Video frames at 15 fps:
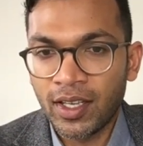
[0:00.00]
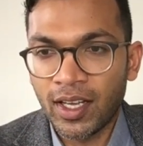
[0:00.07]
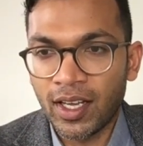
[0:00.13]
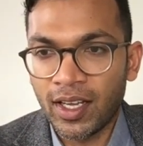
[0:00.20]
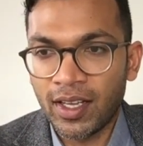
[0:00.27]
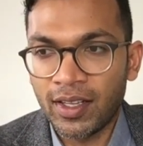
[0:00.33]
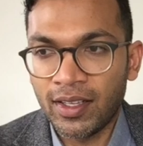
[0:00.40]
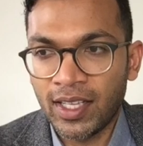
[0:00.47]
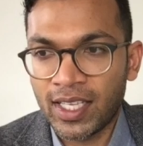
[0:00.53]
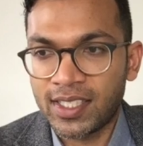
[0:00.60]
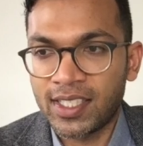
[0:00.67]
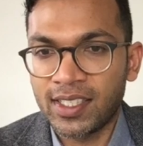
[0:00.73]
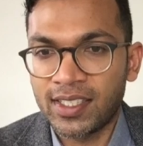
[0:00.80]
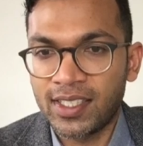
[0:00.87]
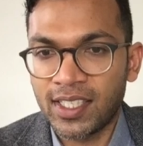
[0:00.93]
Uh,
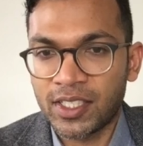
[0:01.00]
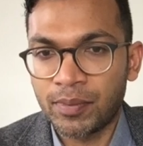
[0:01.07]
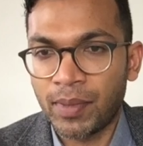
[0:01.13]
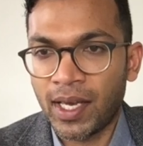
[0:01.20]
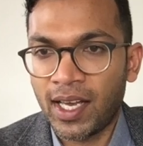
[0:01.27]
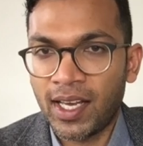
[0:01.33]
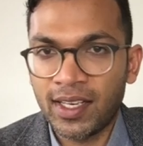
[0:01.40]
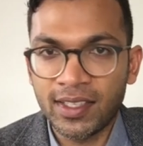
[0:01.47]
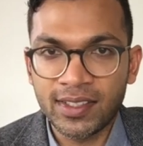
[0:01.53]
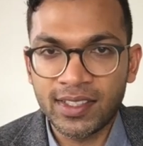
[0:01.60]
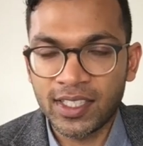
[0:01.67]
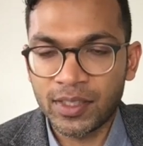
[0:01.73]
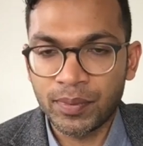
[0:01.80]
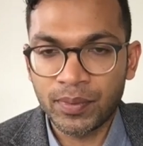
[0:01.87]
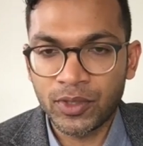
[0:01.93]
less than six bad, and
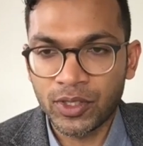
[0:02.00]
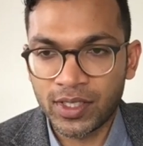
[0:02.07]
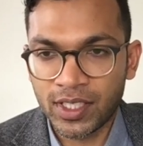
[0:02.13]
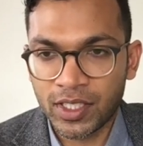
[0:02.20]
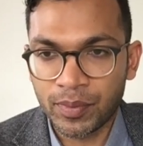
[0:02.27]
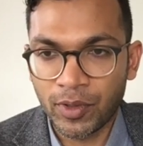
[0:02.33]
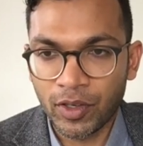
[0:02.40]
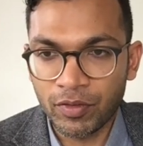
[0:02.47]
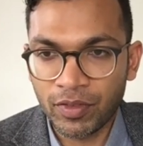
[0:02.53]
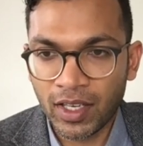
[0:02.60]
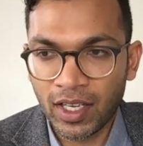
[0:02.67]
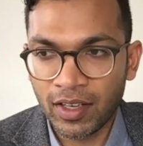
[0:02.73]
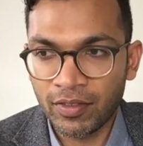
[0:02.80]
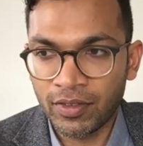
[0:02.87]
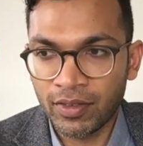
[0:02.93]
six to six point
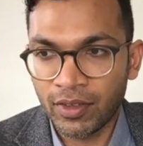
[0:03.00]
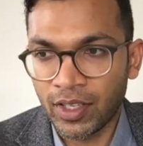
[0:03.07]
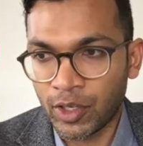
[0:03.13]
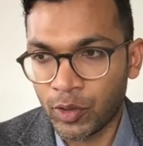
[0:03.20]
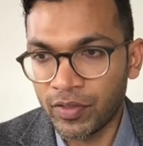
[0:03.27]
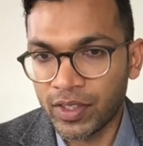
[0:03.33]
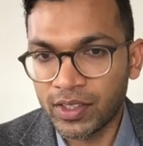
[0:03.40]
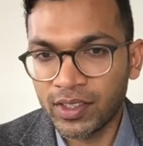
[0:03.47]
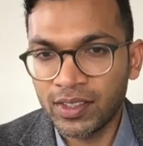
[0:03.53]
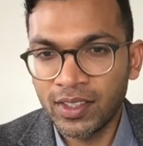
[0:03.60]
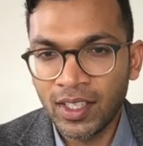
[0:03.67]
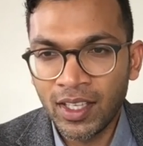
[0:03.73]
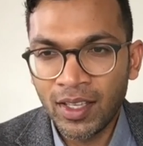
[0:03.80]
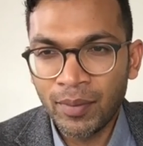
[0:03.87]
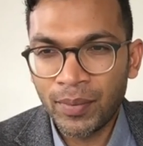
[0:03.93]
five equivocal.
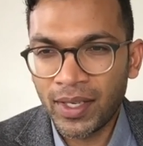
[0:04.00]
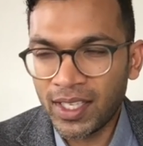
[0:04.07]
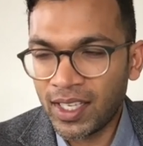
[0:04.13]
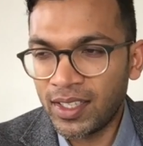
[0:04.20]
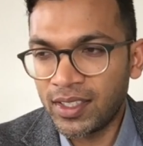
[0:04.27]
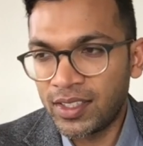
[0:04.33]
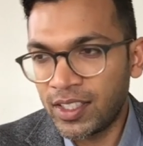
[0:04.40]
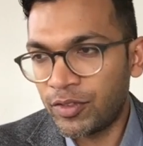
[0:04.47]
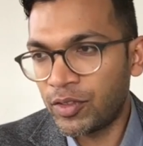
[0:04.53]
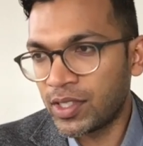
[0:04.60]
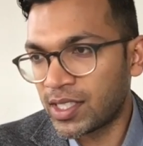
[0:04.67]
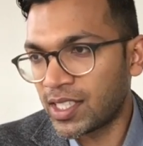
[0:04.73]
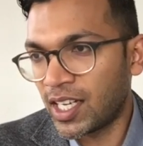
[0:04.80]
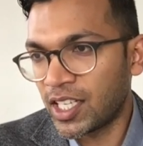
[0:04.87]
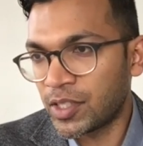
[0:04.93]
But again,
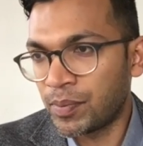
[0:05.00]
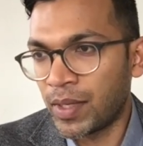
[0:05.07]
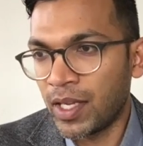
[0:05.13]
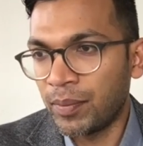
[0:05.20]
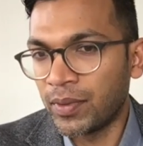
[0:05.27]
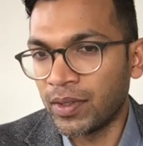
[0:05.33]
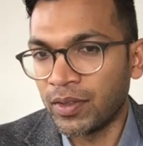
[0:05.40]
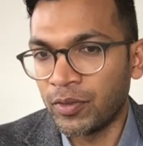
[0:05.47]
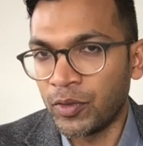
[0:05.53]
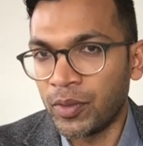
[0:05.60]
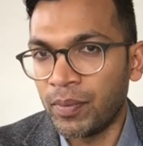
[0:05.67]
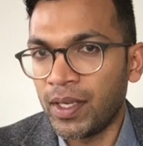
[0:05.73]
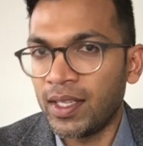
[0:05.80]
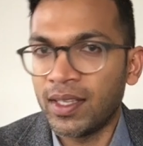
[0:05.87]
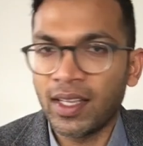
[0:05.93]
different size people
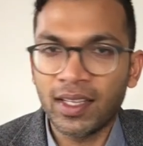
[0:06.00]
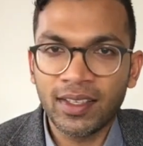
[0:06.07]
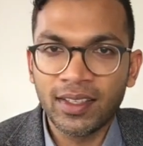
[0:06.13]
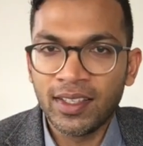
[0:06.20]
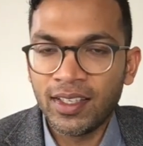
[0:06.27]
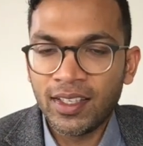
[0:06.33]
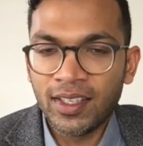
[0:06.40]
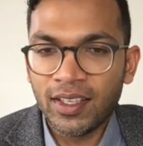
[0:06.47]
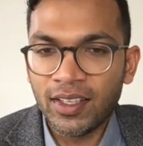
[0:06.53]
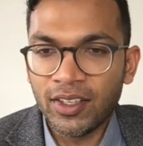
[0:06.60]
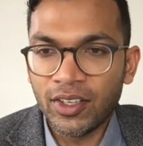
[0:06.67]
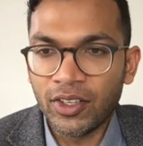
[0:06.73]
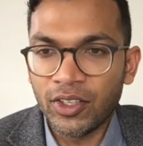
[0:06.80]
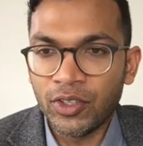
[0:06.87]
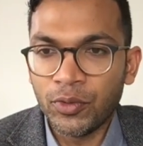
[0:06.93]
would mean that,
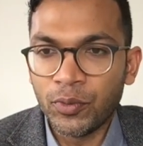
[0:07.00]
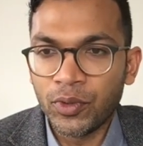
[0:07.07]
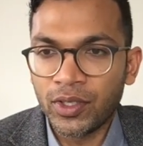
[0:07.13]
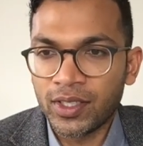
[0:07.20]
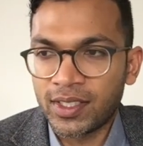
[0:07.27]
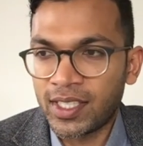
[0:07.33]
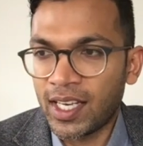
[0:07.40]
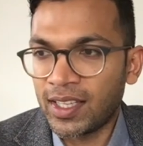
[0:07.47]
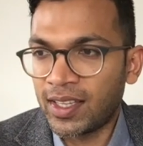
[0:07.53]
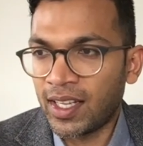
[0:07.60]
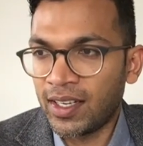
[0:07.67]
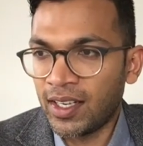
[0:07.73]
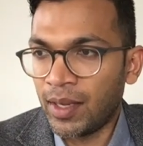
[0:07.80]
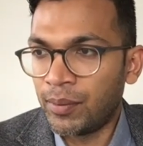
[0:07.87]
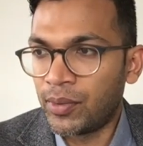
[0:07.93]
you know, you wouldn't take
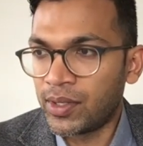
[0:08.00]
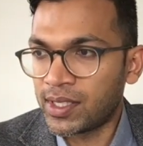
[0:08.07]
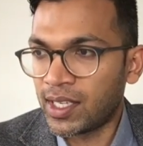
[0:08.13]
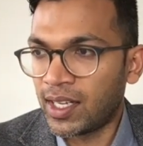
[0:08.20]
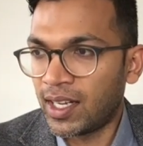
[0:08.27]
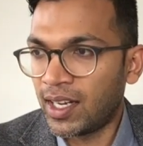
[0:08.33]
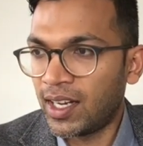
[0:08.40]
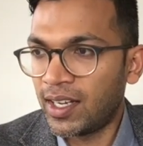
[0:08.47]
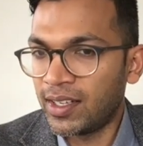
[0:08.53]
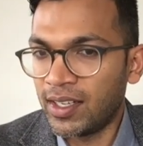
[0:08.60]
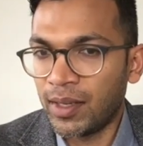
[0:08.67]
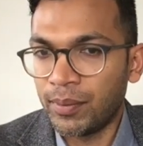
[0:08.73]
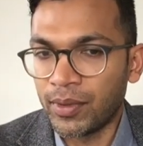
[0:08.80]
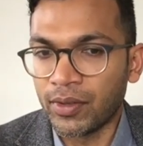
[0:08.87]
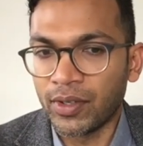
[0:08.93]
that number as a hard
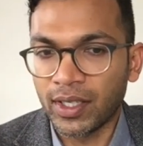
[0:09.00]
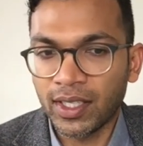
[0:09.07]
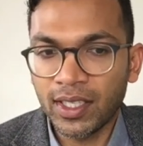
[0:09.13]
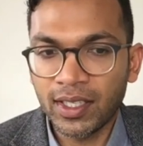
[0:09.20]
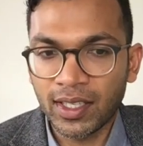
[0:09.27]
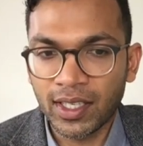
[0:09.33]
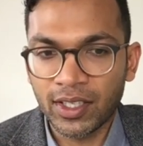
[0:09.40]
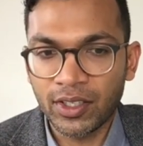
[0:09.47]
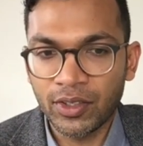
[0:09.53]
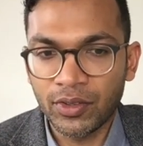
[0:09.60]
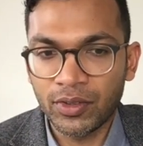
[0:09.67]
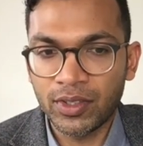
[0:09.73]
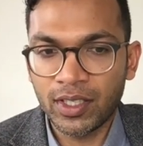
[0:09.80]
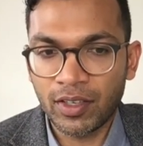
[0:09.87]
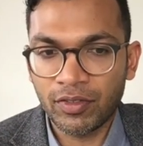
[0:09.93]
number, really. Like,
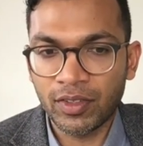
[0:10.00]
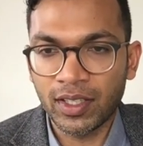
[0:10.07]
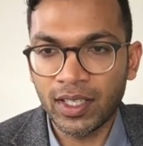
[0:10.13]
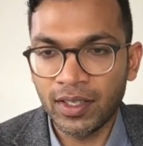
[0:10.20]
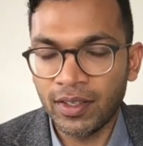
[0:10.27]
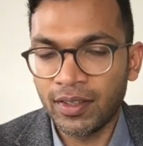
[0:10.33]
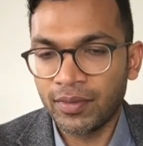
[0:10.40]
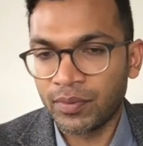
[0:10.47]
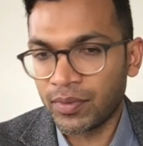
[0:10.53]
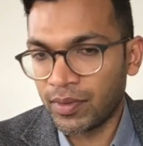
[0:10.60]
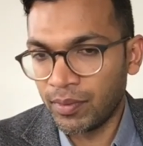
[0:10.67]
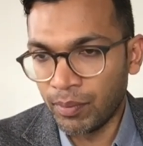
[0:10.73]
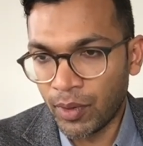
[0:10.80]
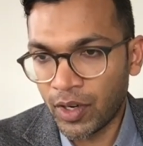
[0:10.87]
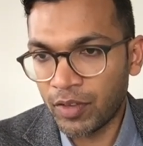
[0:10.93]
you definitely
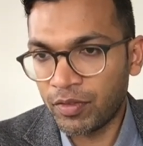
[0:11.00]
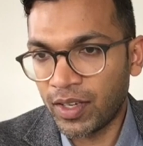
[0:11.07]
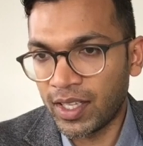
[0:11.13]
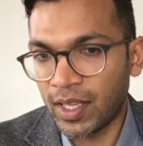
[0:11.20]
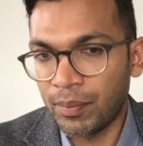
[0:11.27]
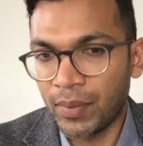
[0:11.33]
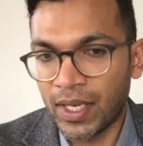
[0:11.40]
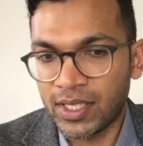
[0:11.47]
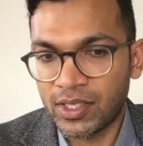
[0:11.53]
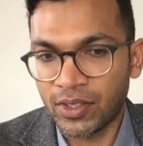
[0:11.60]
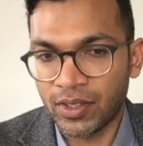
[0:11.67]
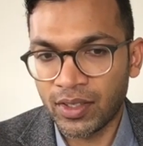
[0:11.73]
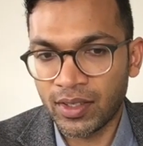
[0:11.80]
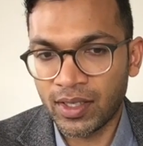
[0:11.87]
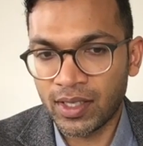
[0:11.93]
modify that based
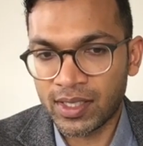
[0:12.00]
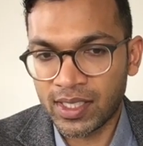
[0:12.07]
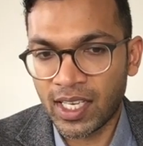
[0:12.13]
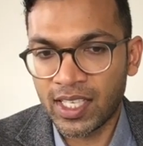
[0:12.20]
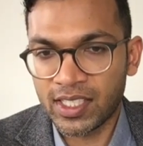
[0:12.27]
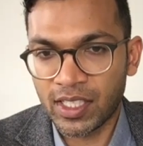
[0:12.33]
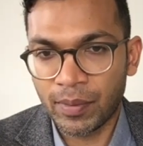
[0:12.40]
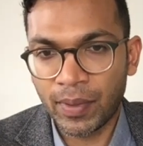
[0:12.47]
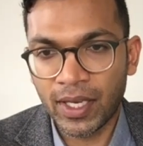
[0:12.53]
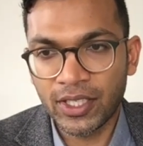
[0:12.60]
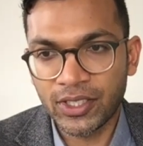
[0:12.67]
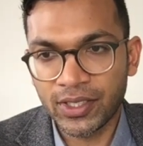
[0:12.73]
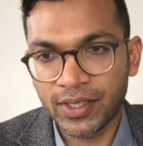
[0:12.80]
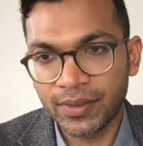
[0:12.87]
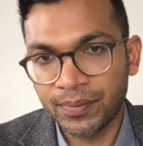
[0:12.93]
on the size of the
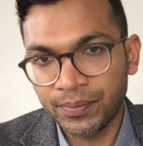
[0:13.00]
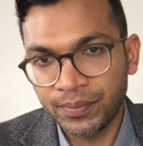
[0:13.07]
patient.